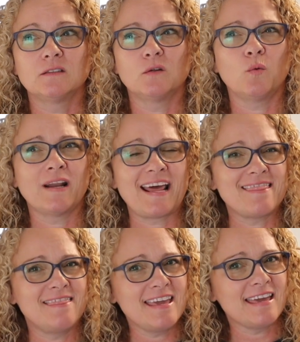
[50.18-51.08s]
or what I
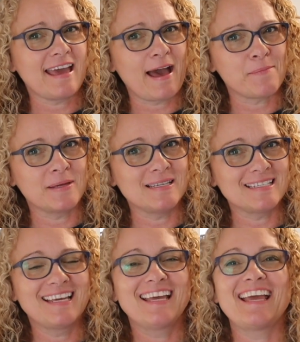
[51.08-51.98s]
think happened,
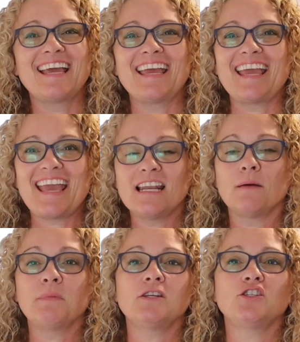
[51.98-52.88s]
and
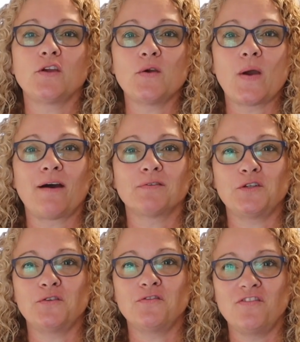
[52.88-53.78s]
I'm gonna show you how to